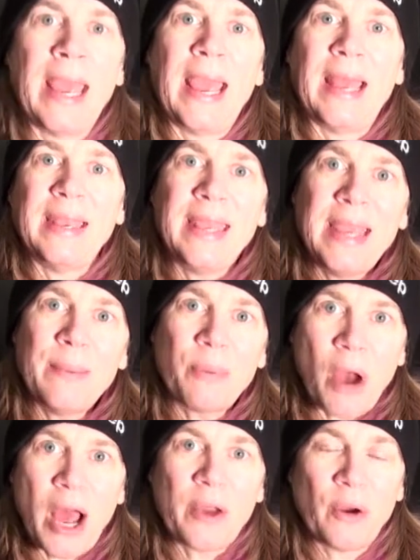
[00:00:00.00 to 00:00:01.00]
And he
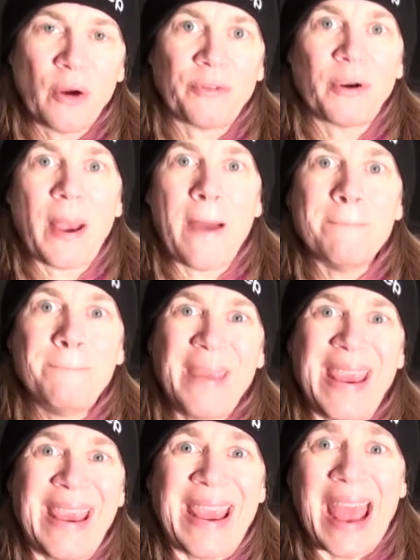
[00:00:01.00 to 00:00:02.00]
brought over a
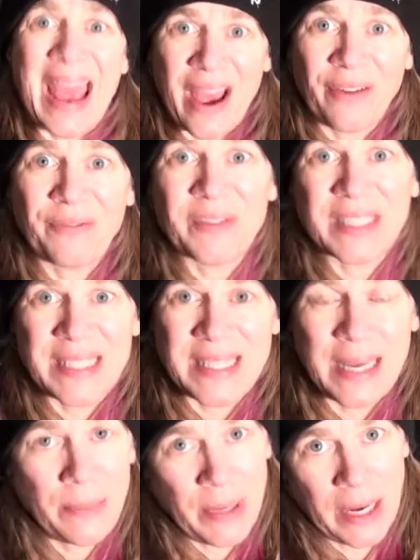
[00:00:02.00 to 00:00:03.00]

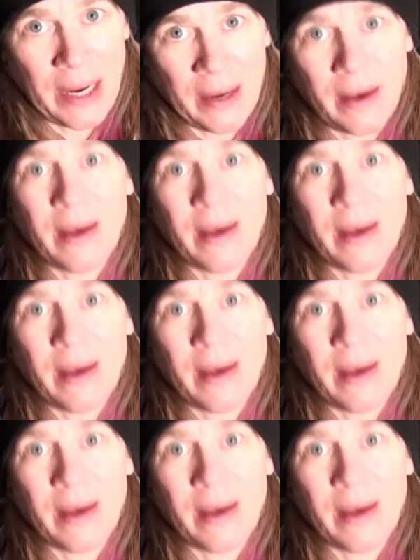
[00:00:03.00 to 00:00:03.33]
BFCB.